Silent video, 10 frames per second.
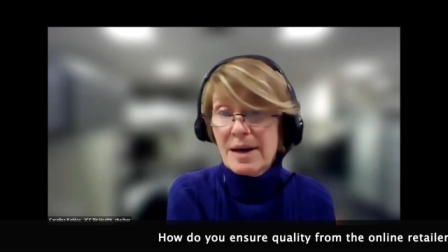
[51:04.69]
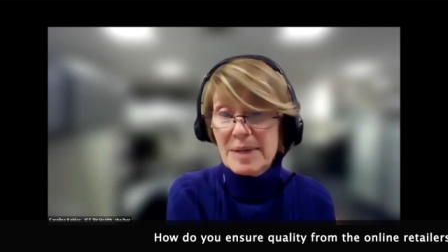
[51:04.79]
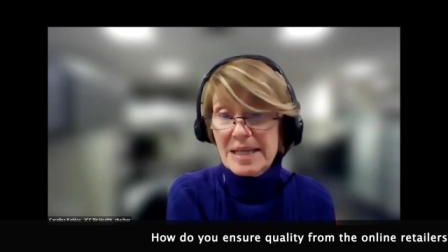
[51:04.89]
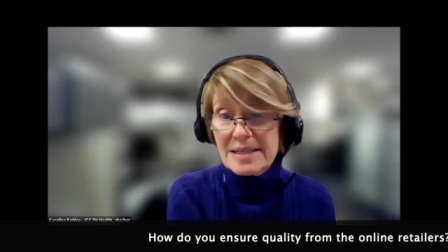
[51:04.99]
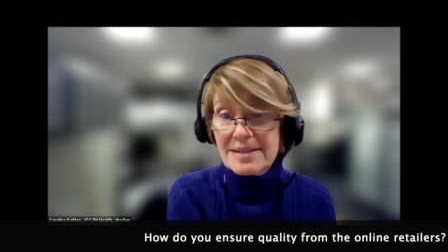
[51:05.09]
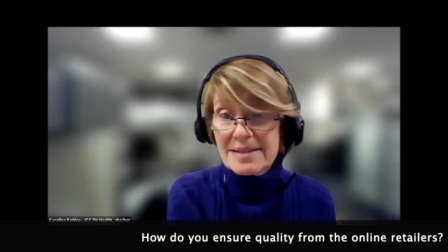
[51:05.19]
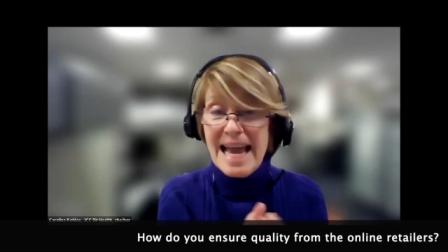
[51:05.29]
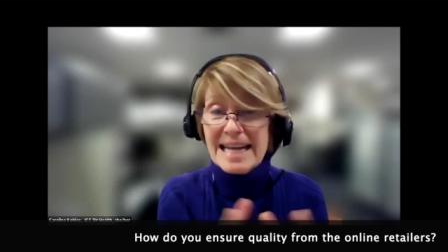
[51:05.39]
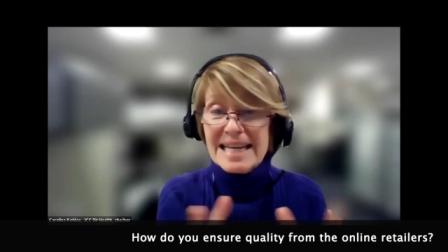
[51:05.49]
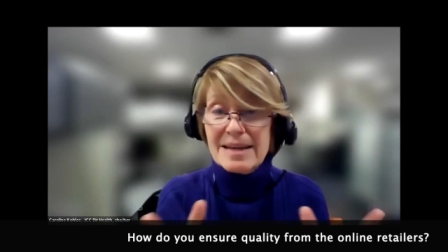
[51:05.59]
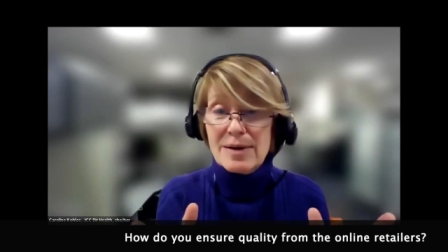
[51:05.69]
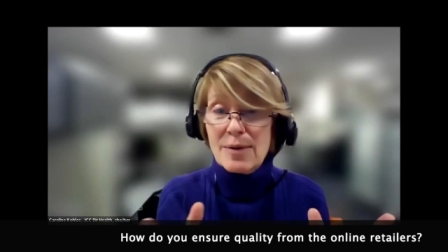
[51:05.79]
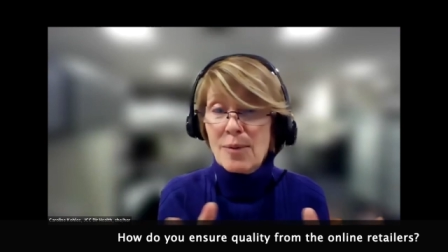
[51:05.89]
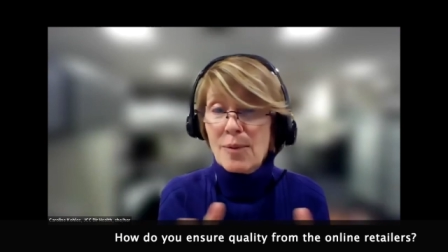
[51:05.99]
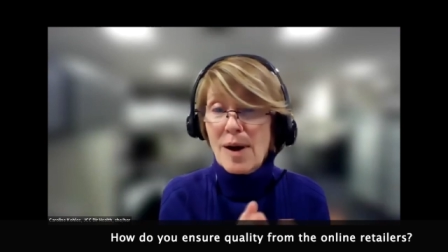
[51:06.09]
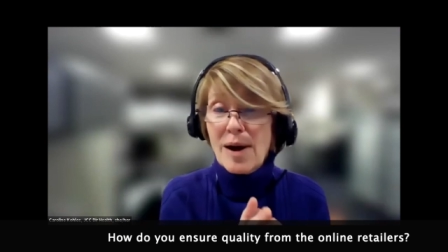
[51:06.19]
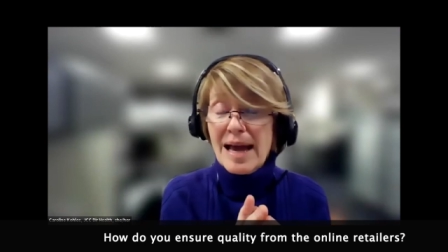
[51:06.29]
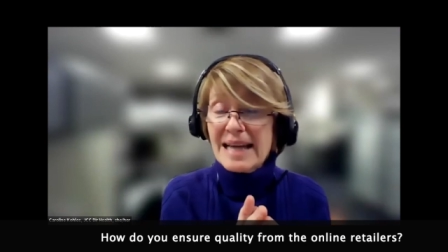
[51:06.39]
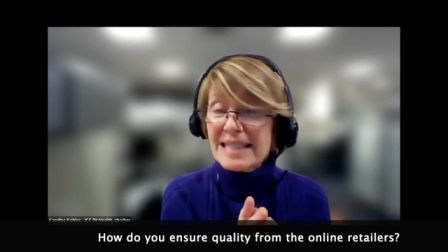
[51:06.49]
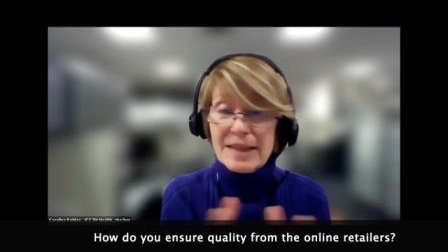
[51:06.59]
gummies. Any,
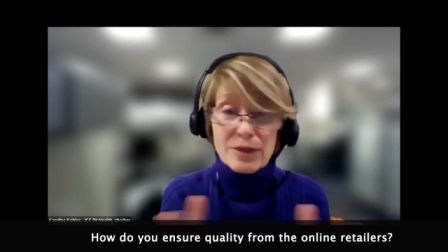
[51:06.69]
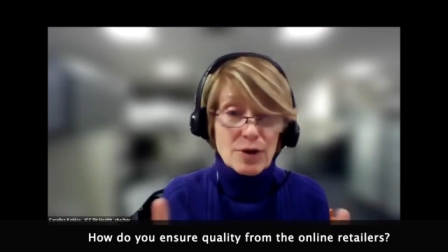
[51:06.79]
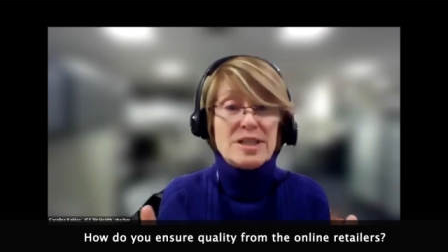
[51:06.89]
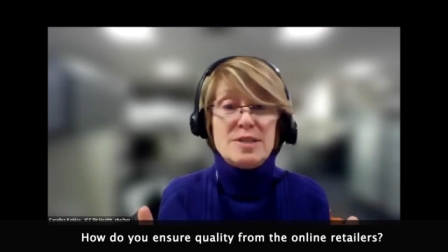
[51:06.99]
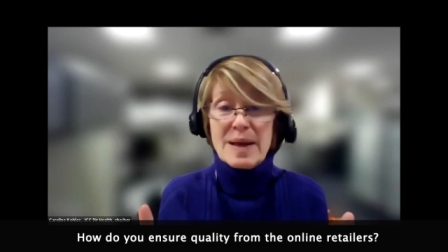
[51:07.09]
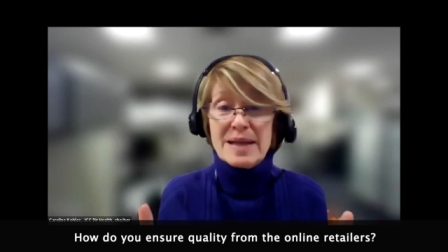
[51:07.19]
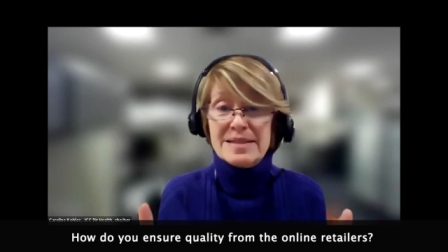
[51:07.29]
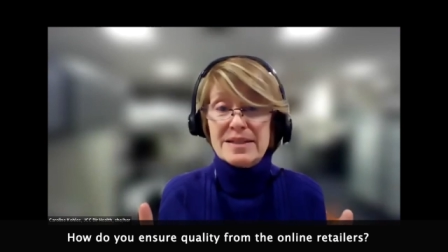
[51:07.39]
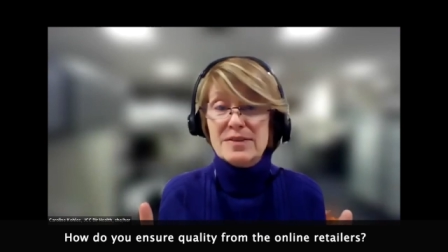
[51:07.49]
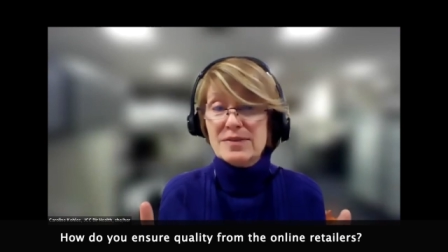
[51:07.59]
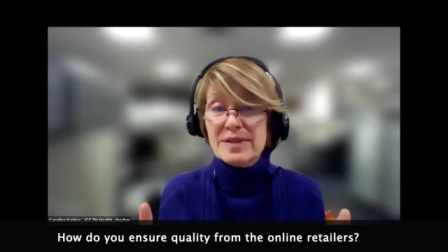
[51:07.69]
and yet they're expensive.